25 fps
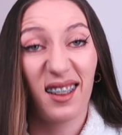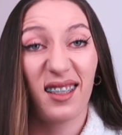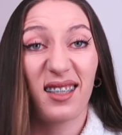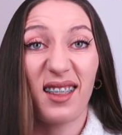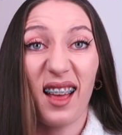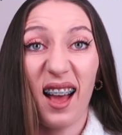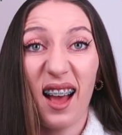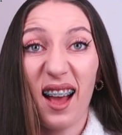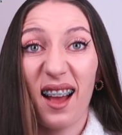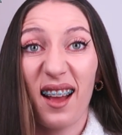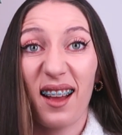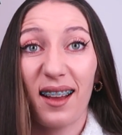
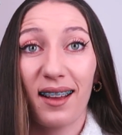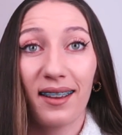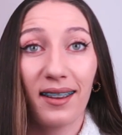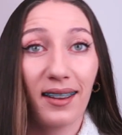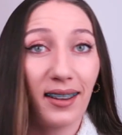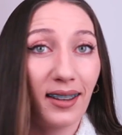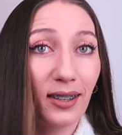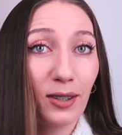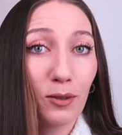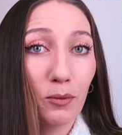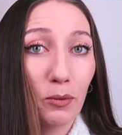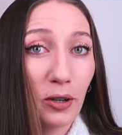that
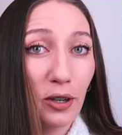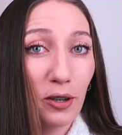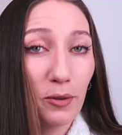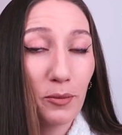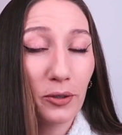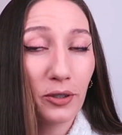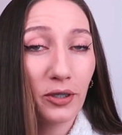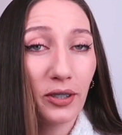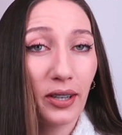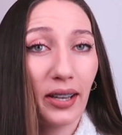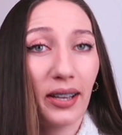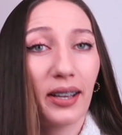is pretty
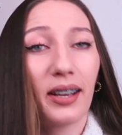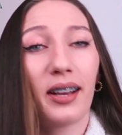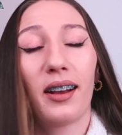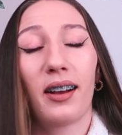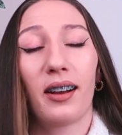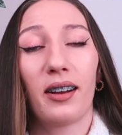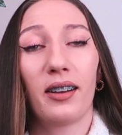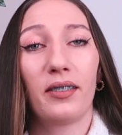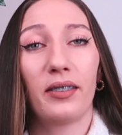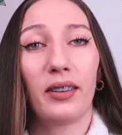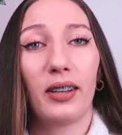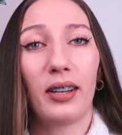much it.
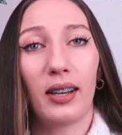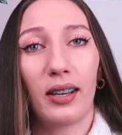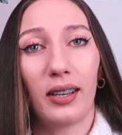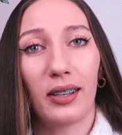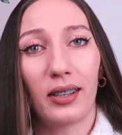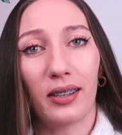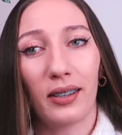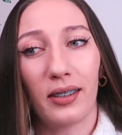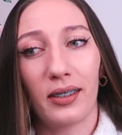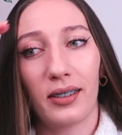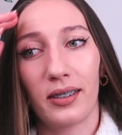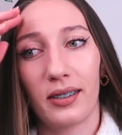I feel
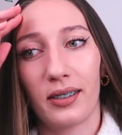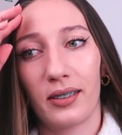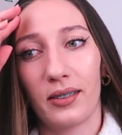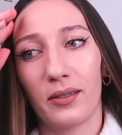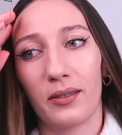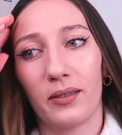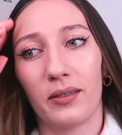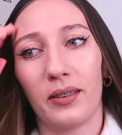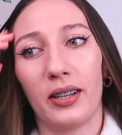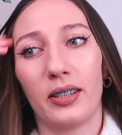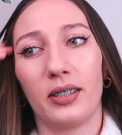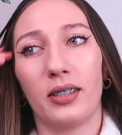like
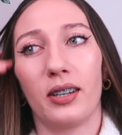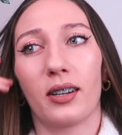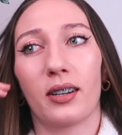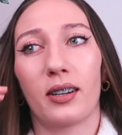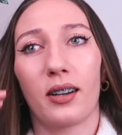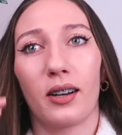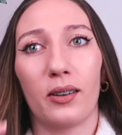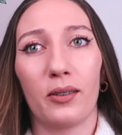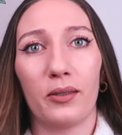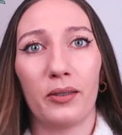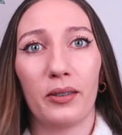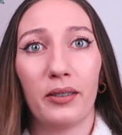when you're
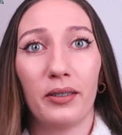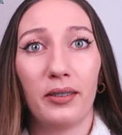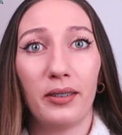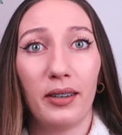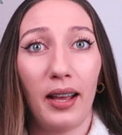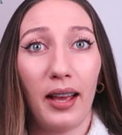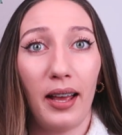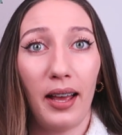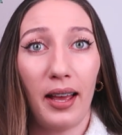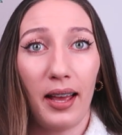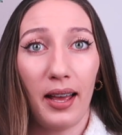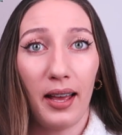going
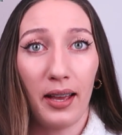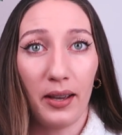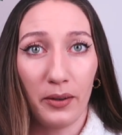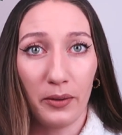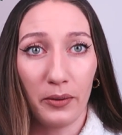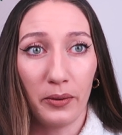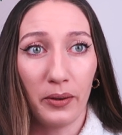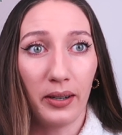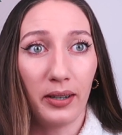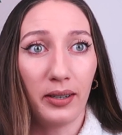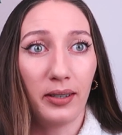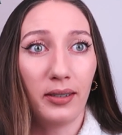
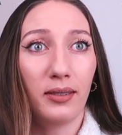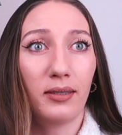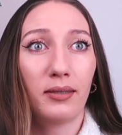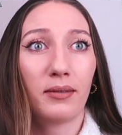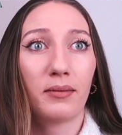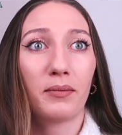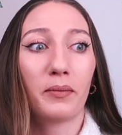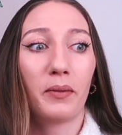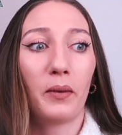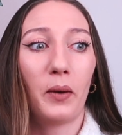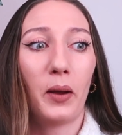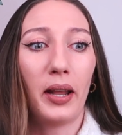out and
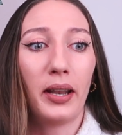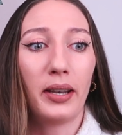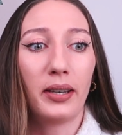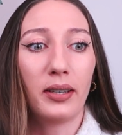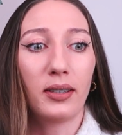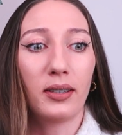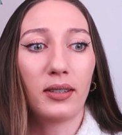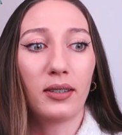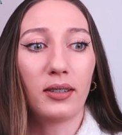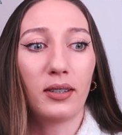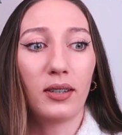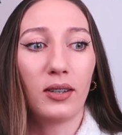when
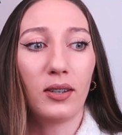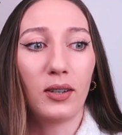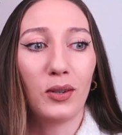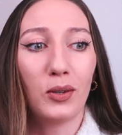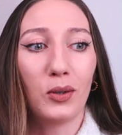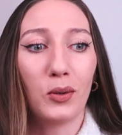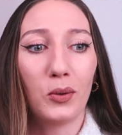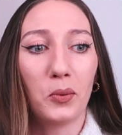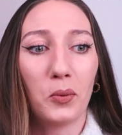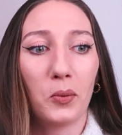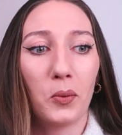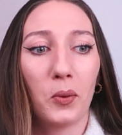
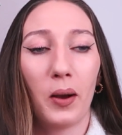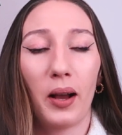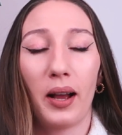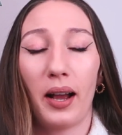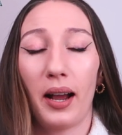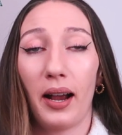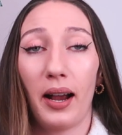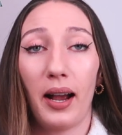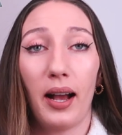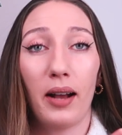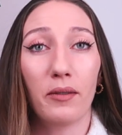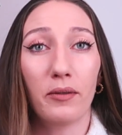you
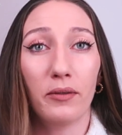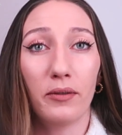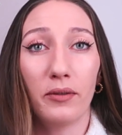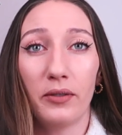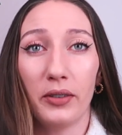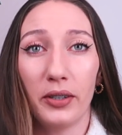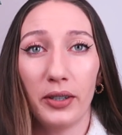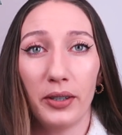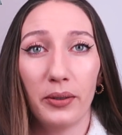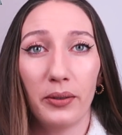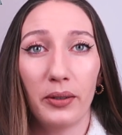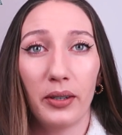are having
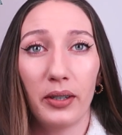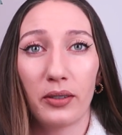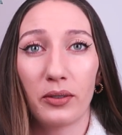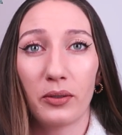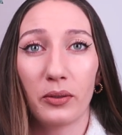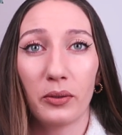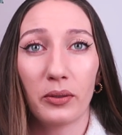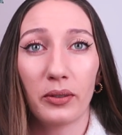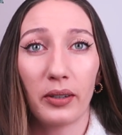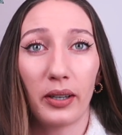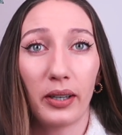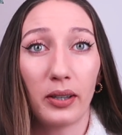food, it's
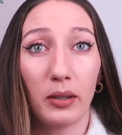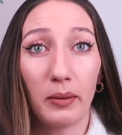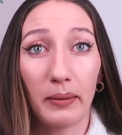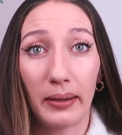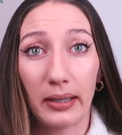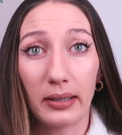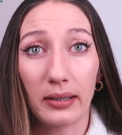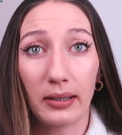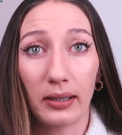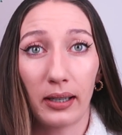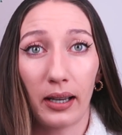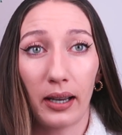just like the
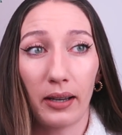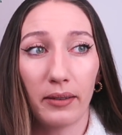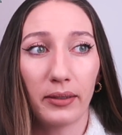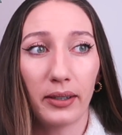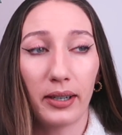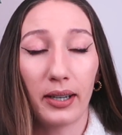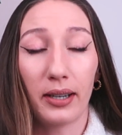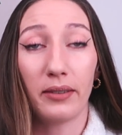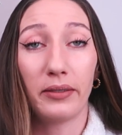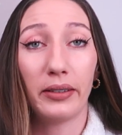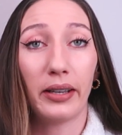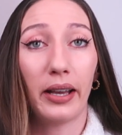best thing ever
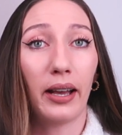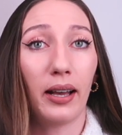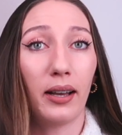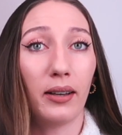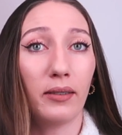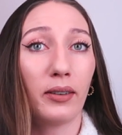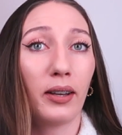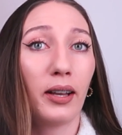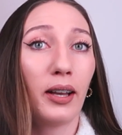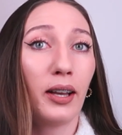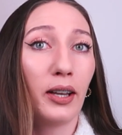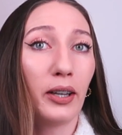if you have
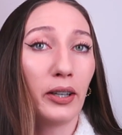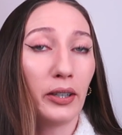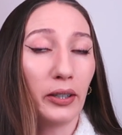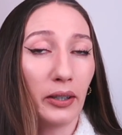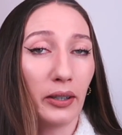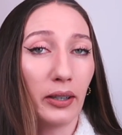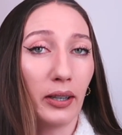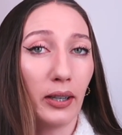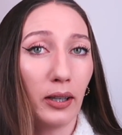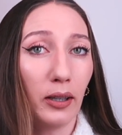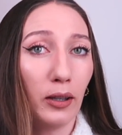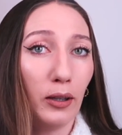
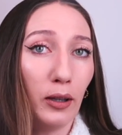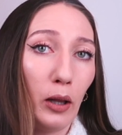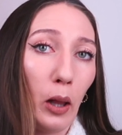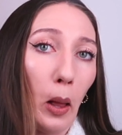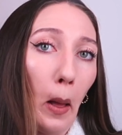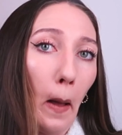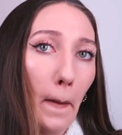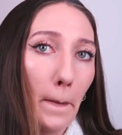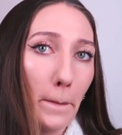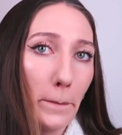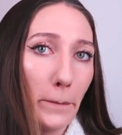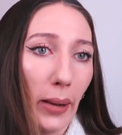your little
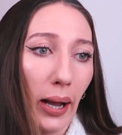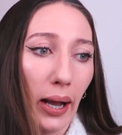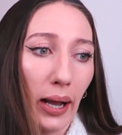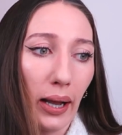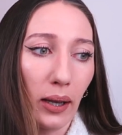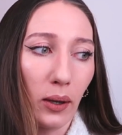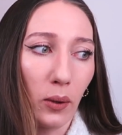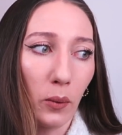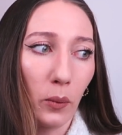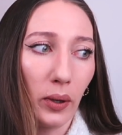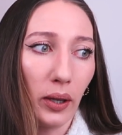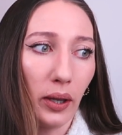
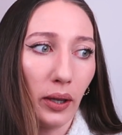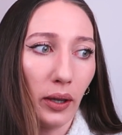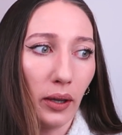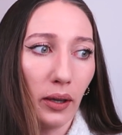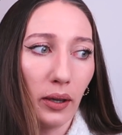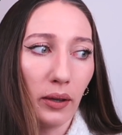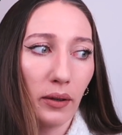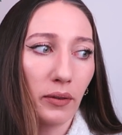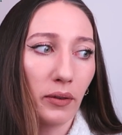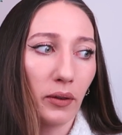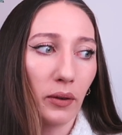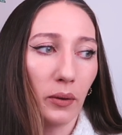bag with
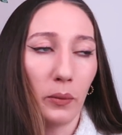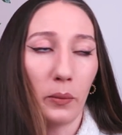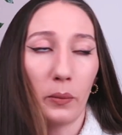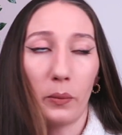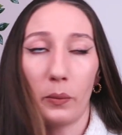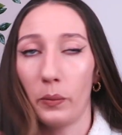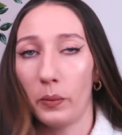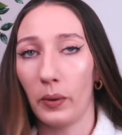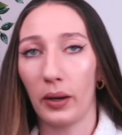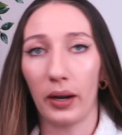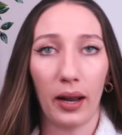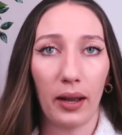you for
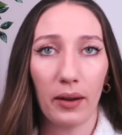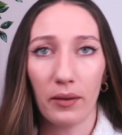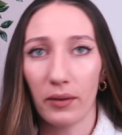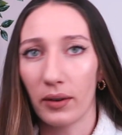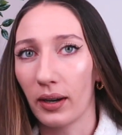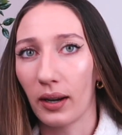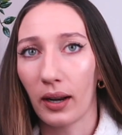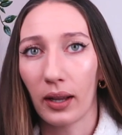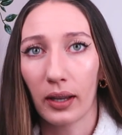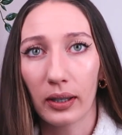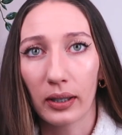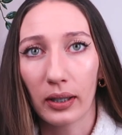whatever
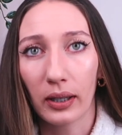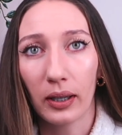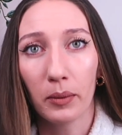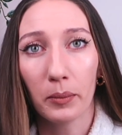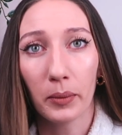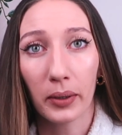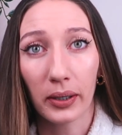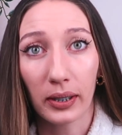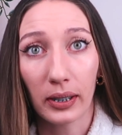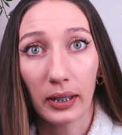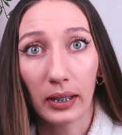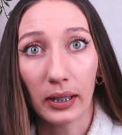like you
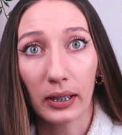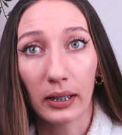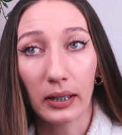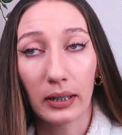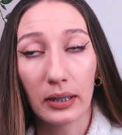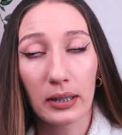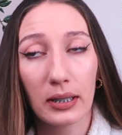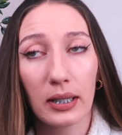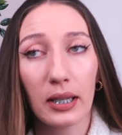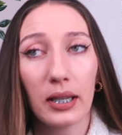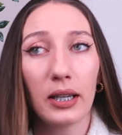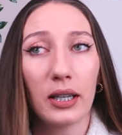might
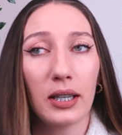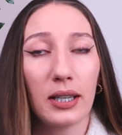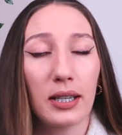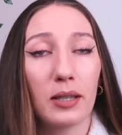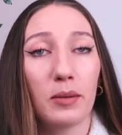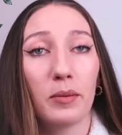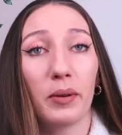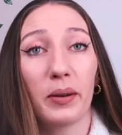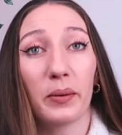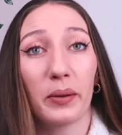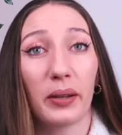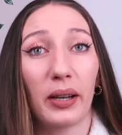need.
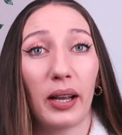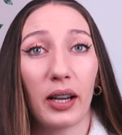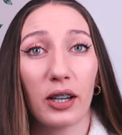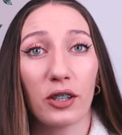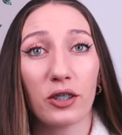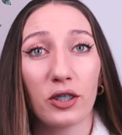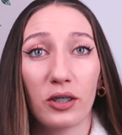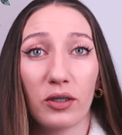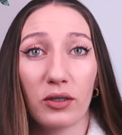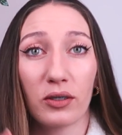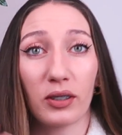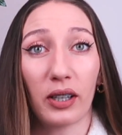You might want to
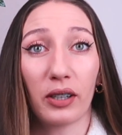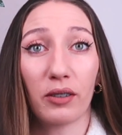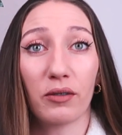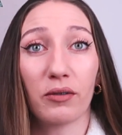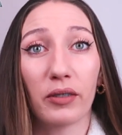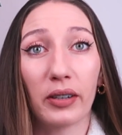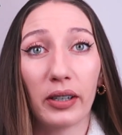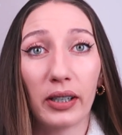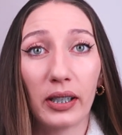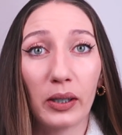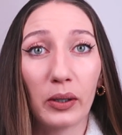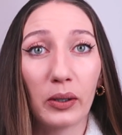actually just like
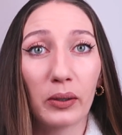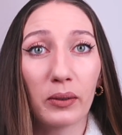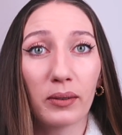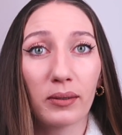really